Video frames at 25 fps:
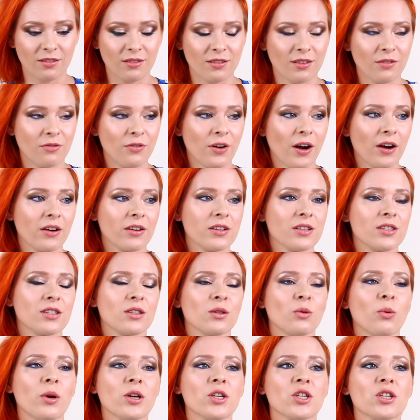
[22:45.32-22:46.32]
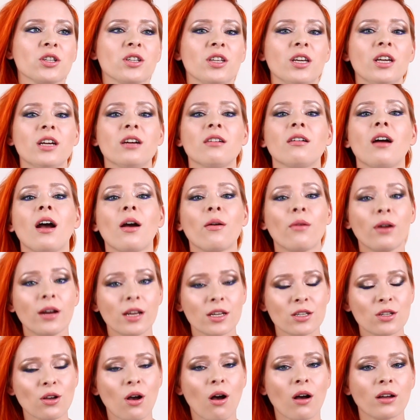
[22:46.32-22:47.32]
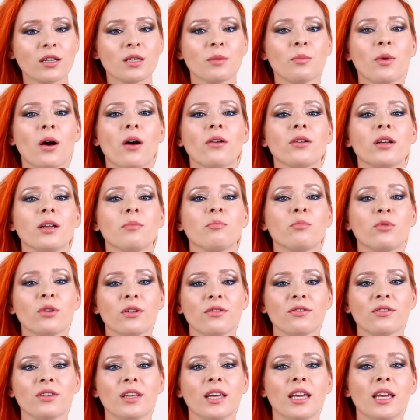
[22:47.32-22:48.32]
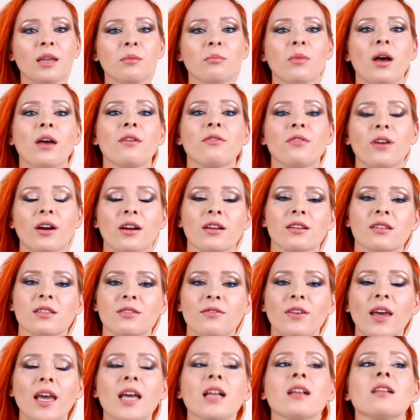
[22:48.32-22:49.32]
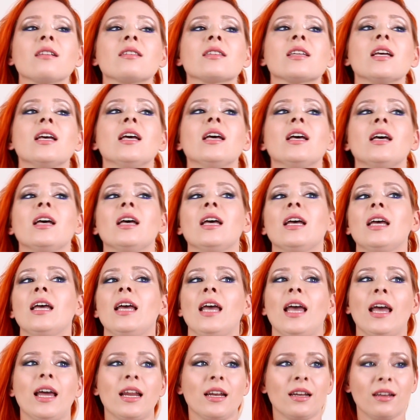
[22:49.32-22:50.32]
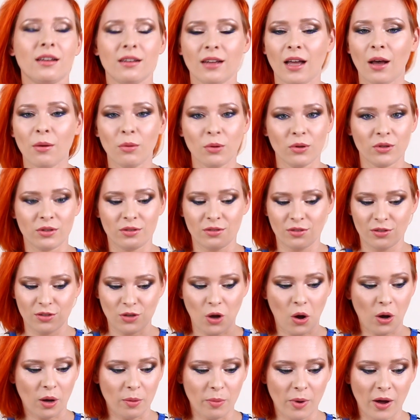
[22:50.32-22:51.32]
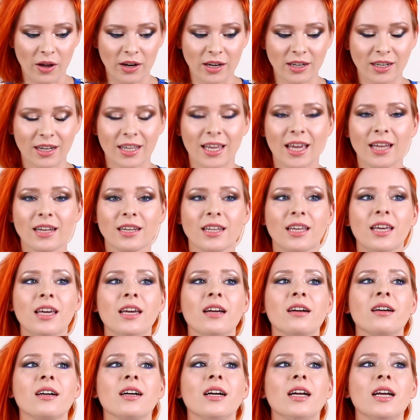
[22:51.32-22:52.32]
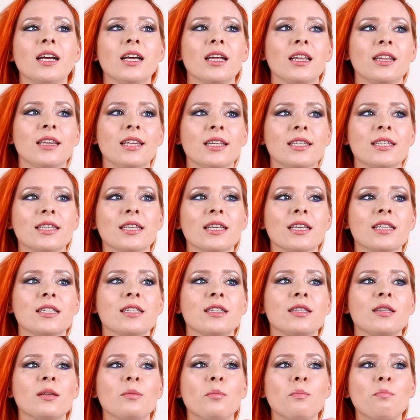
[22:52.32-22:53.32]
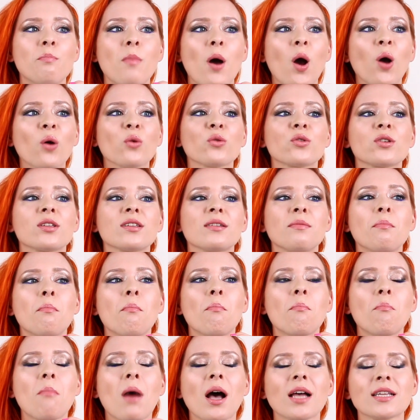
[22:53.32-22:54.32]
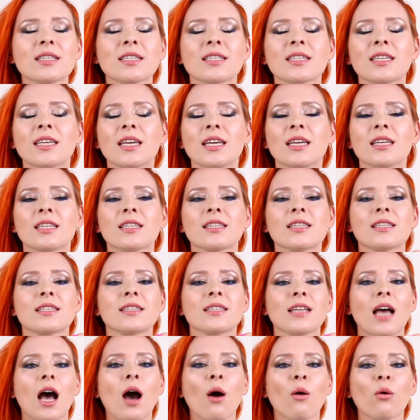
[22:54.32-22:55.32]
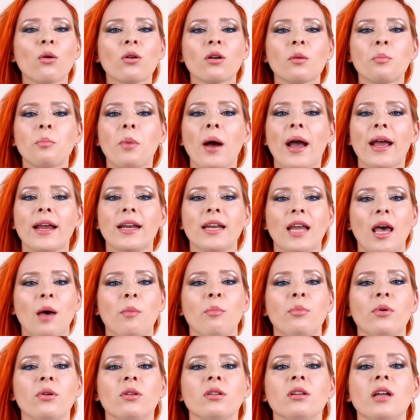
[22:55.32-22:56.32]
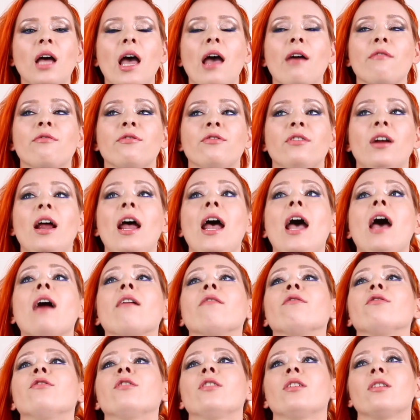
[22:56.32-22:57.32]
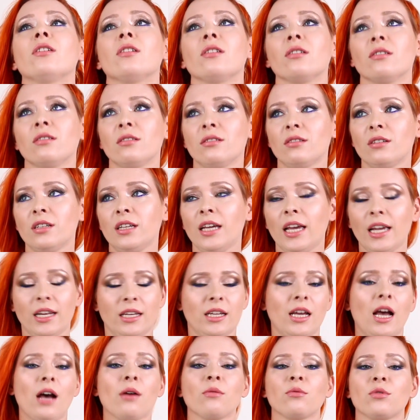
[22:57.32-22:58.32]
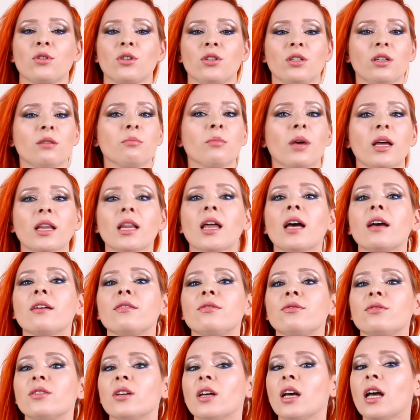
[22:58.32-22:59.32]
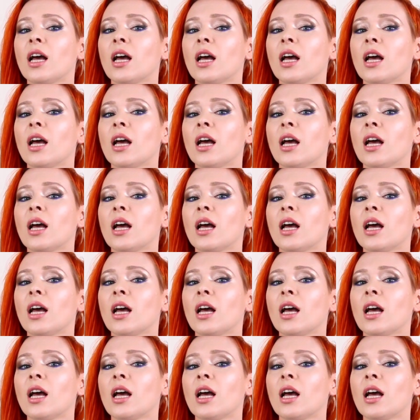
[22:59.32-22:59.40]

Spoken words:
the fragrance in question here, I already talked about it briefly in my fragrance fails, and I will talk about it again here. This is the most musky, sour pineapple I've ever encountered in my life.